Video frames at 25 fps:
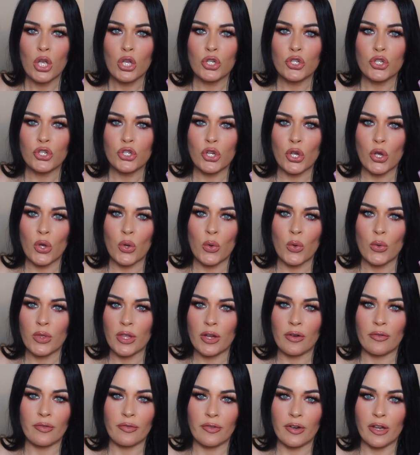So
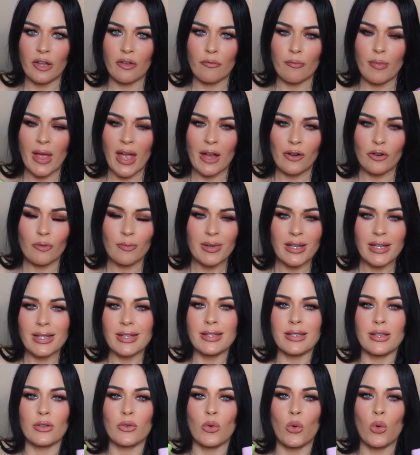they're free of
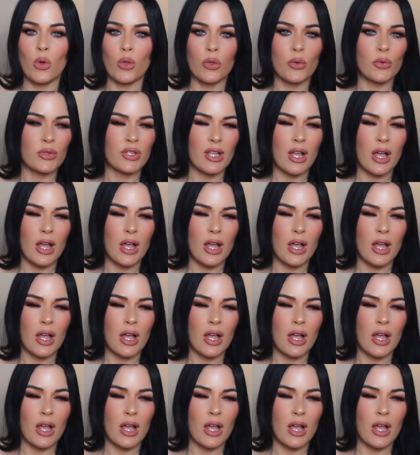parabens and all those